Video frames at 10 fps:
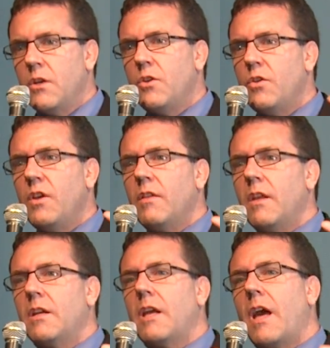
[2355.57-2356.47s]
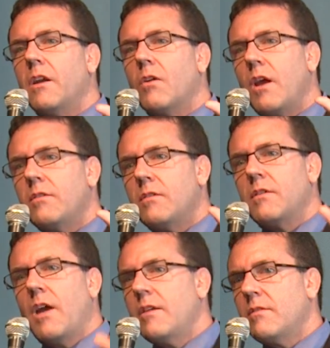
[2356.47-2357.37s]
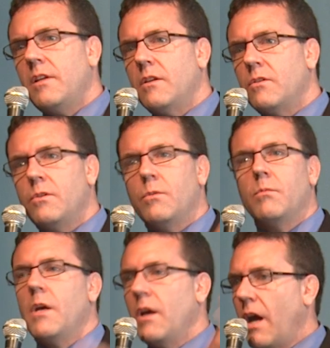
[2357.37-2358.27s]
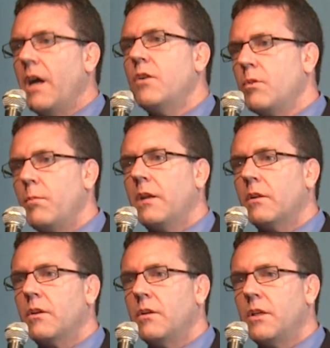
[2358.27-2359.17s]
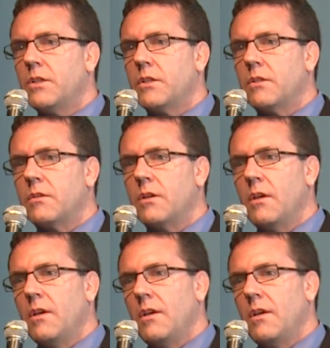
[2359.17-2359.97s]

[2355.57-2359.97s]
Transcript: To think that it categorizes nicely into 100 mental conditions